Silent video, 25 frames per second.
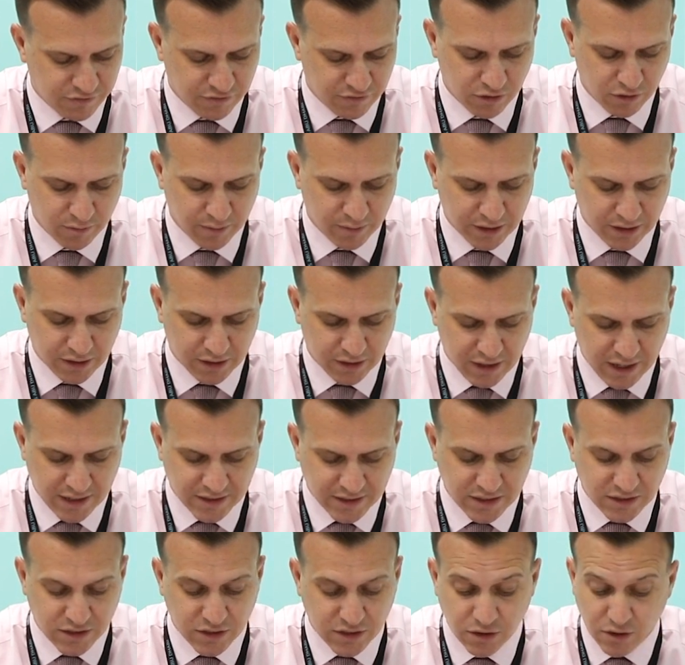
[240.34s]
firmly
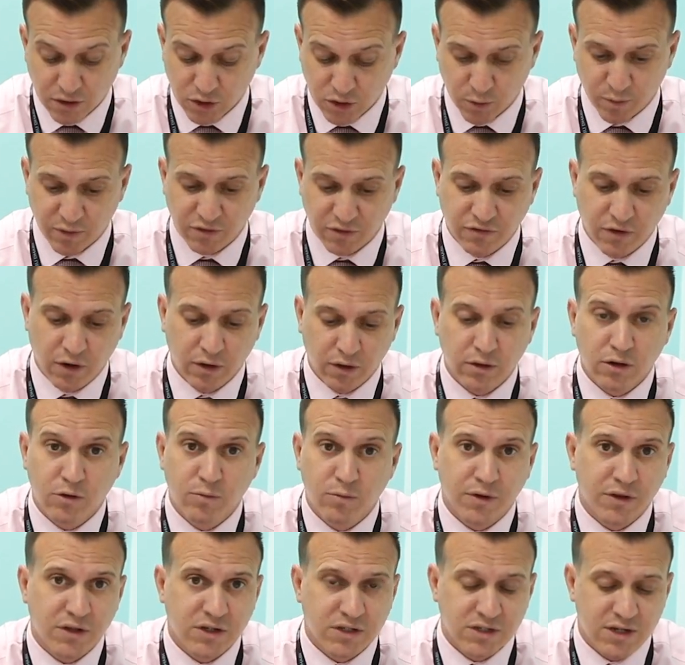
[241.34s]
as he turned up the
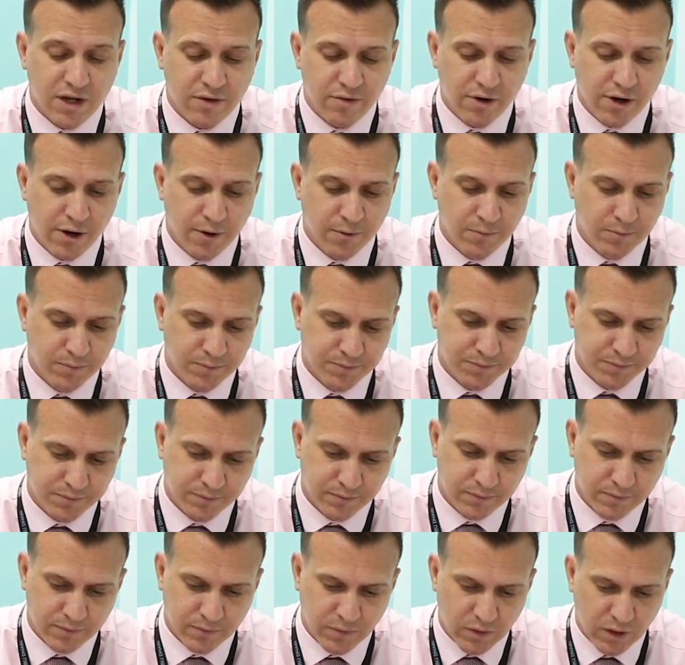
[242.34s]
volume on the stereo.
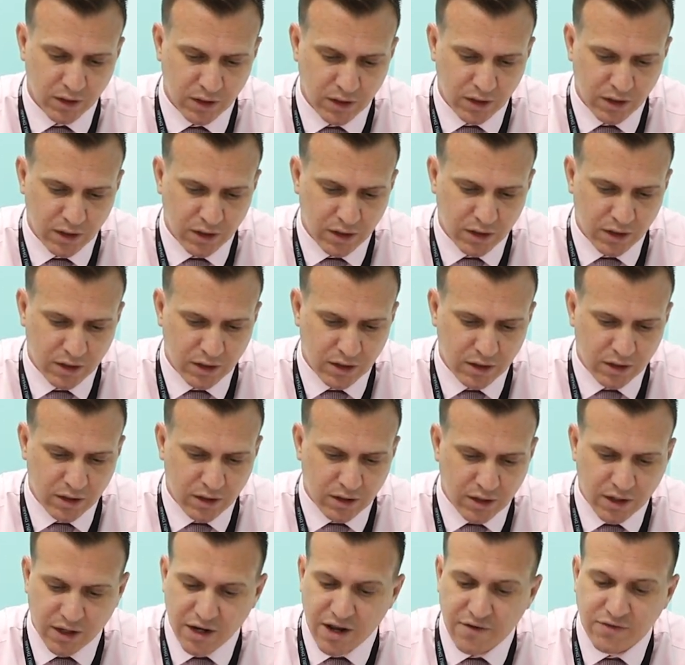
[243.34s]

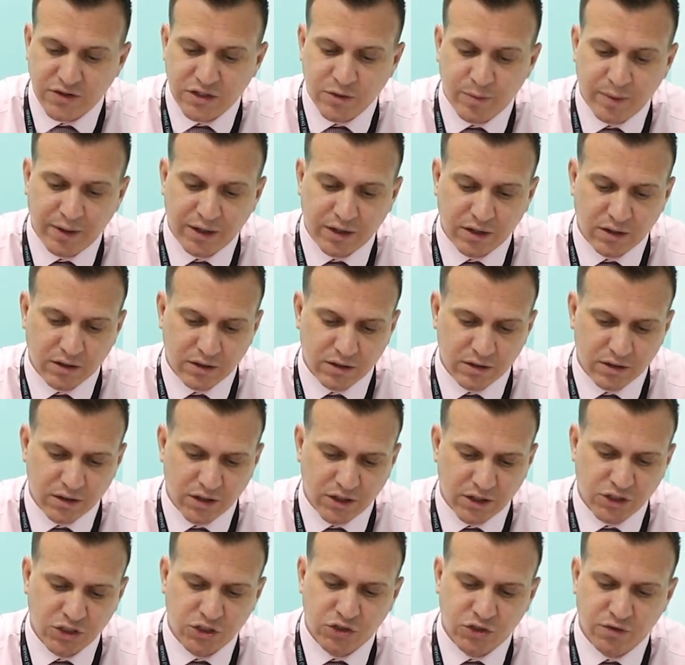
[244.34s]
Inevitably,
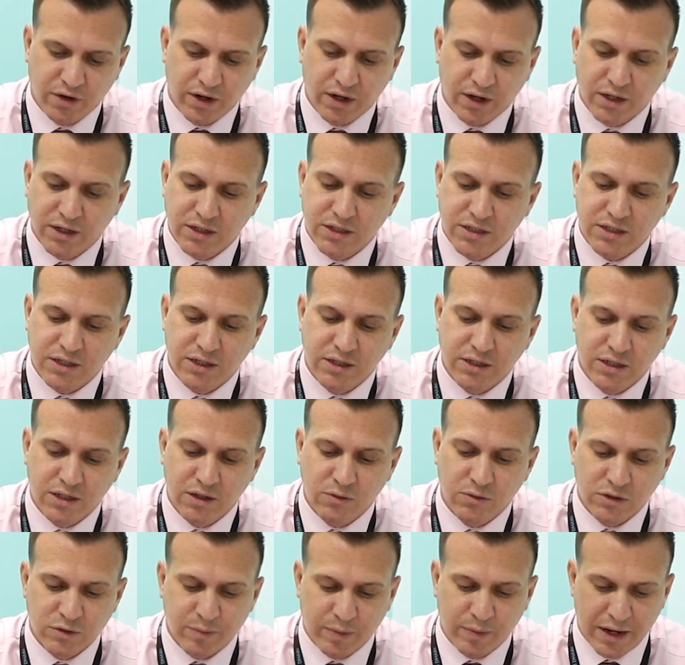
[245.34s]
a Strictly CD
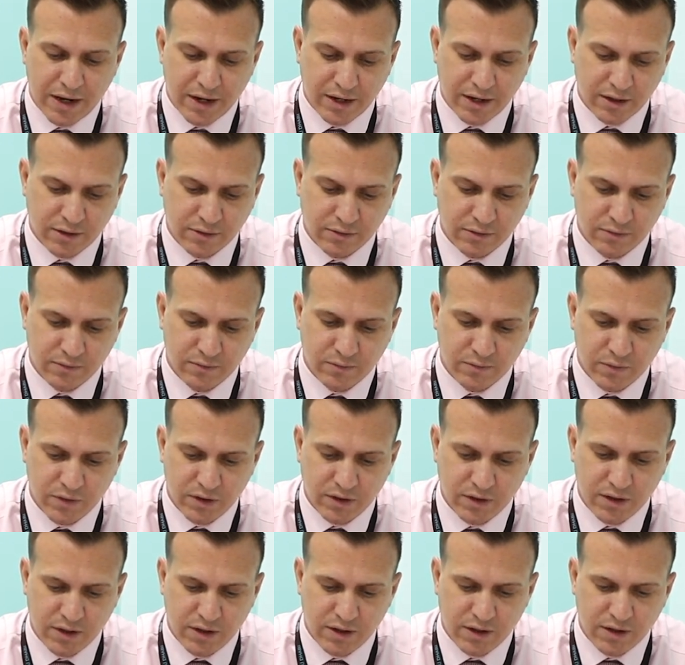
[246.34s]
was playing.
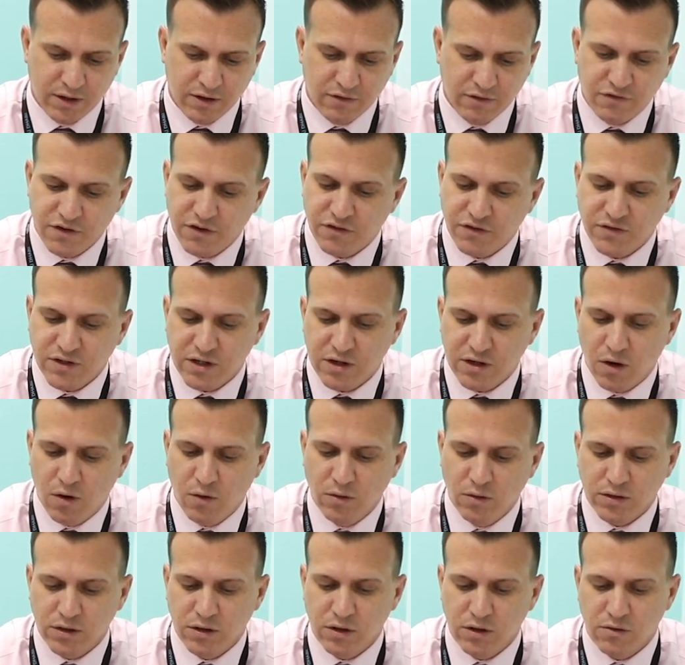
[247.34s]
Fifty
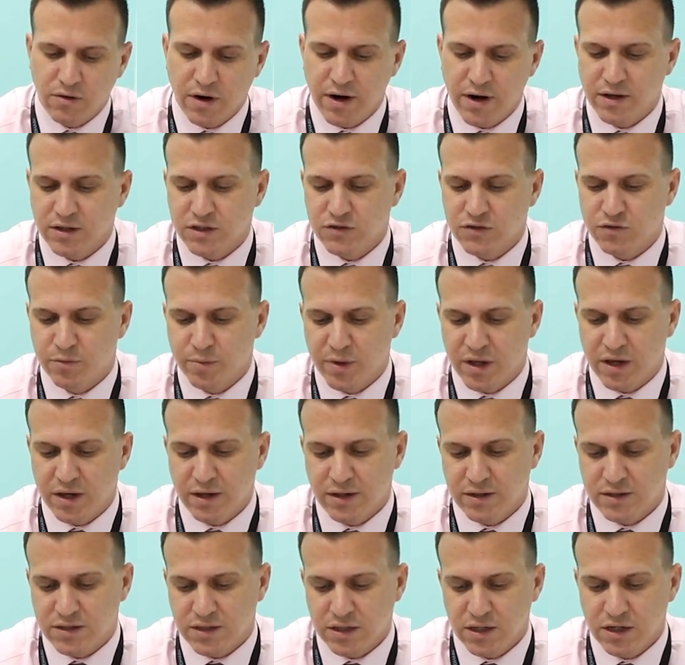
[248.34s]
golden Greats from the
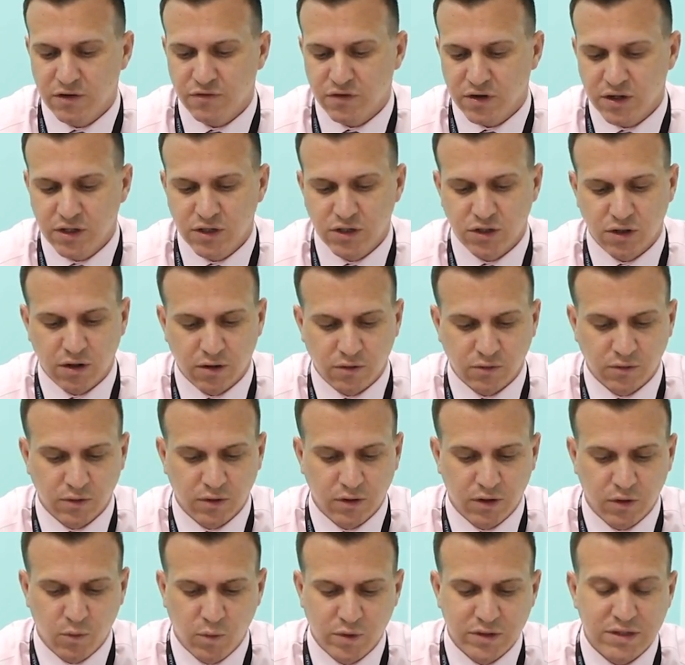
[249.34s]
hit TV show
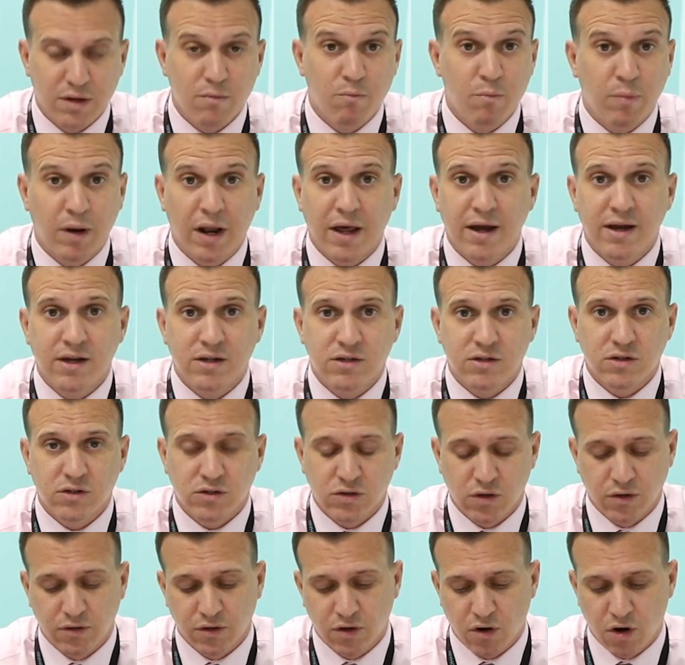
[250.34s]
was
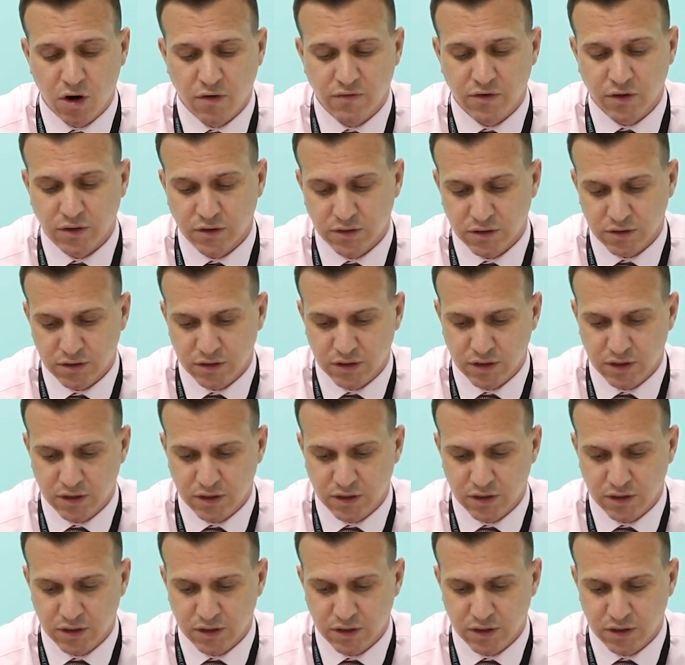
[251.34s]
emblazoned on the cover.